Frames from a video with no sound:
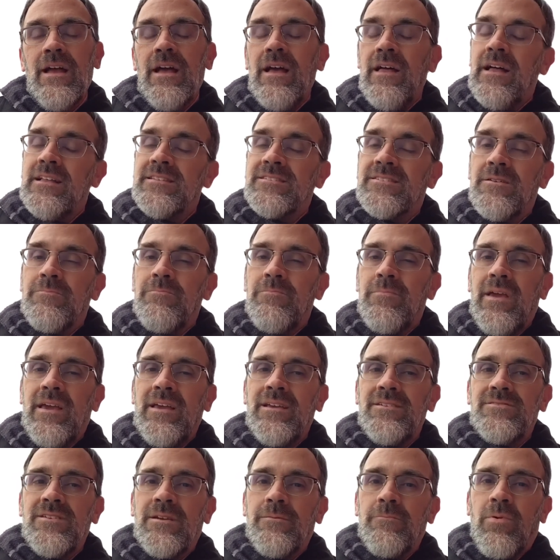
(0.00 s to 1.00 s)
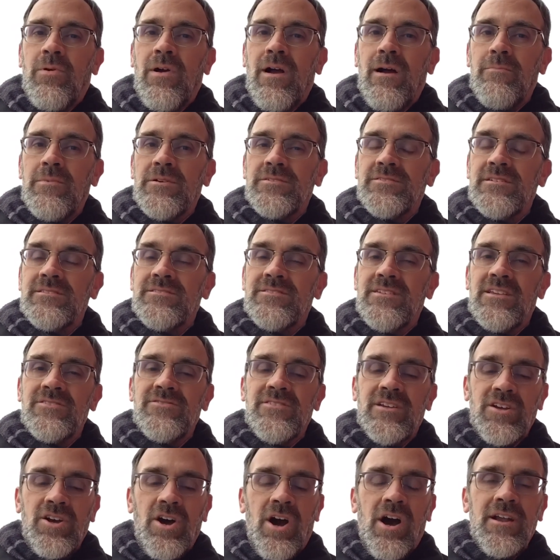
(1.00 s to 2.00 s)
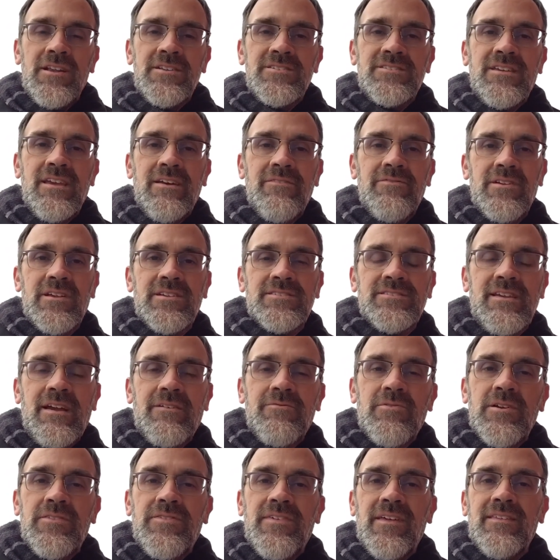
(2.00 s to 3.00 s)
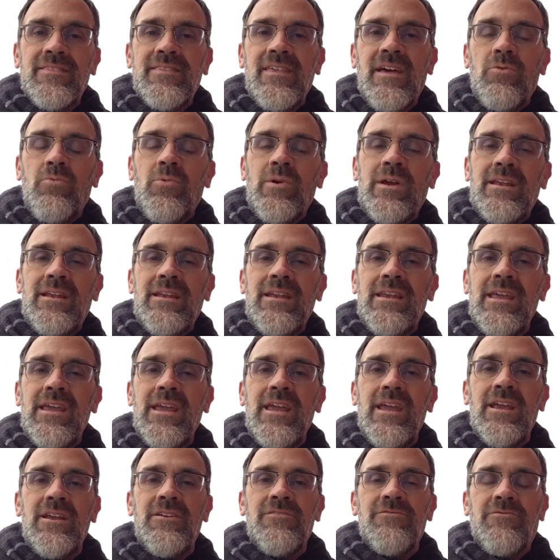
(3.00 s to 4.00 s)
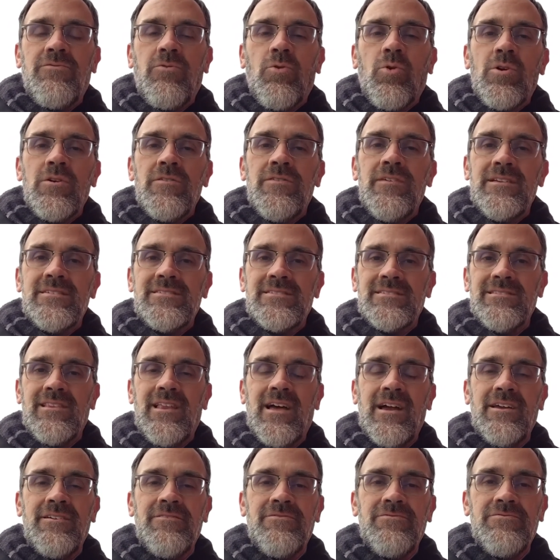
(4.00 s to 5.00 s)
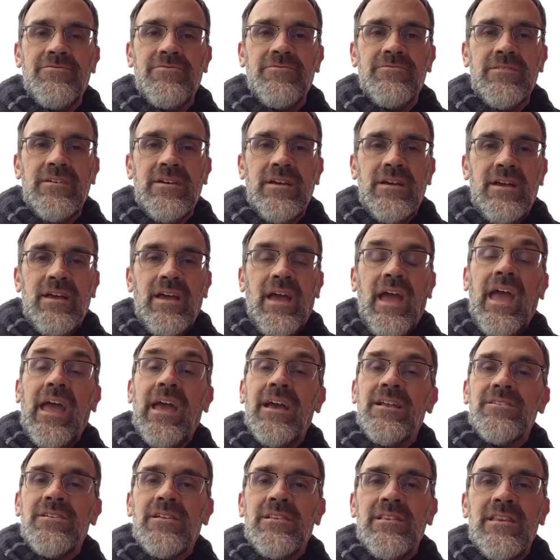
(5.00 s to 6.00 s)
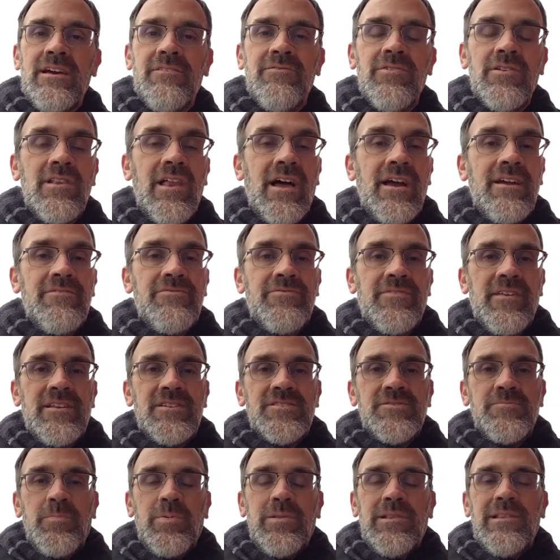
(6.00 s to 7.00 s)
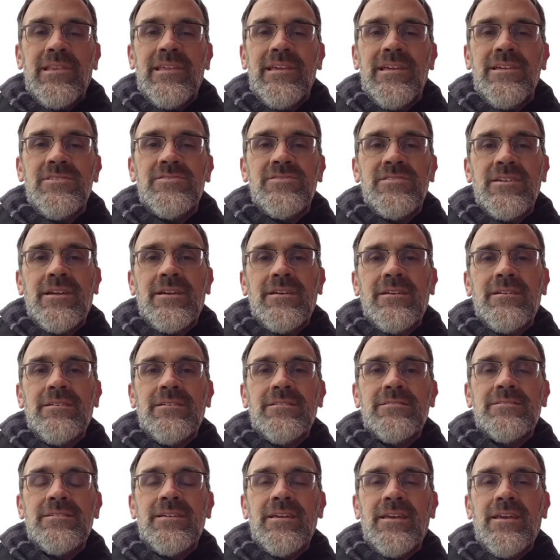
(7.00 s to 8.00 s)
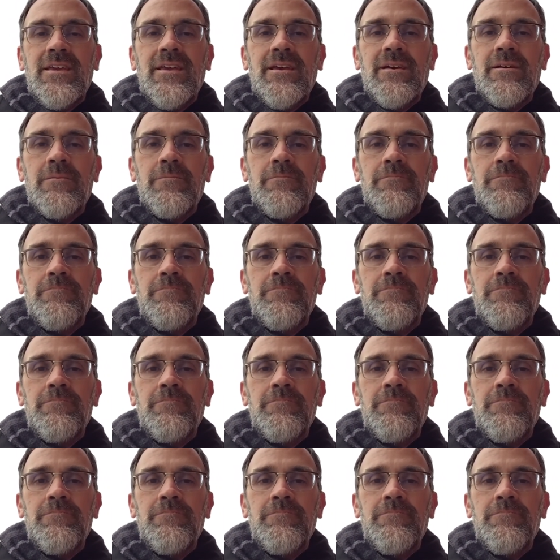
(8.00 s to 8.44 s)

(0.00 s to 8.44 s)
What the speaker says: That's an amazing promise. It says that God has given us everything that we need for this life and to live a life that is pleasing to him.